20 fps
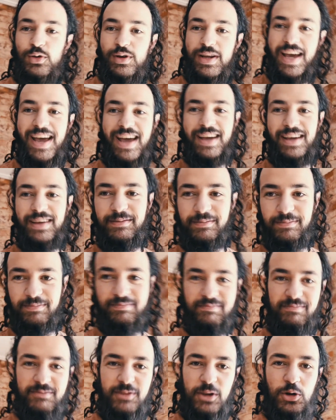day,
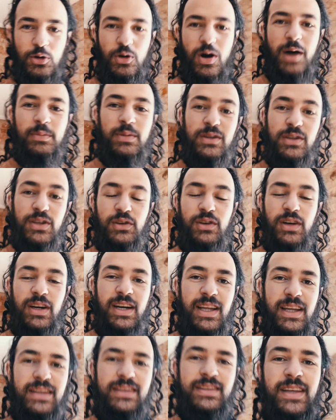new
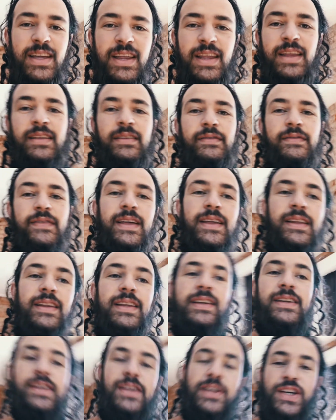opportunities,
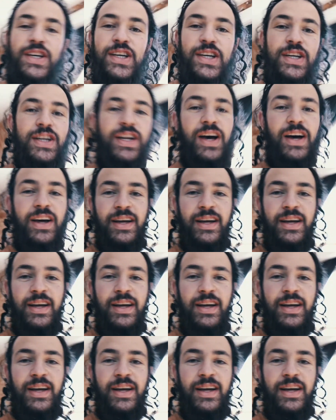feeling good